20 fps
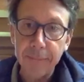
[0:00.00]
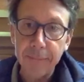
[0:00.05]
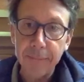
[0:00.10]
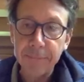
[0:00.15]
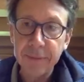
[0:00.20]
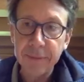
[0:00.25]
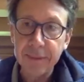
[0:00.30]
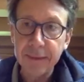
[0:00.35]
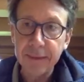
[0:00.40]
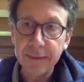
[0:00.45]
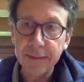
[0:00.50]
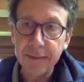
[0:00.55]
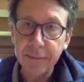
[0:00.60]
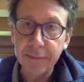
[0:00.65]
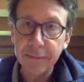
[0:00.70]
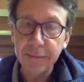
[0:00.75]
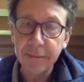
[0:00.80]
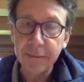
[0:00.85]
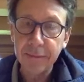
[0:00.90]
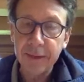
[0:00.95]
Um,
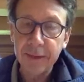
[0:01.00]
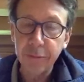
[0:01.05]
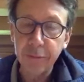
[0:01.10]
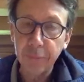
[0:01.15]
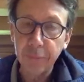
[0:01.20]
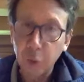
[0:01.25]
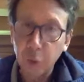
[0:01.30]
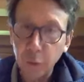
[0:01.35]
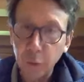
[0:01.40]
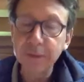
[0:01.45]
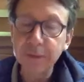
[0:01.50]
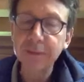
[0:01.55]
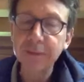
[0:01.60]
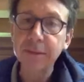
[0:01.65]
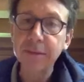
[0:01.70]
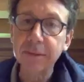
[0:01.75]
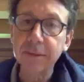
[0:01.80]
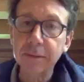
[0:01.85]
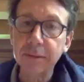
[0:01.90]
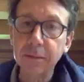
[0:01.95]
uh, at the
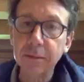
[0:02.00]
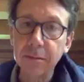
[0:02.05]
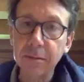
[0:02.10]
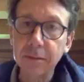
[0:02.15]
moment,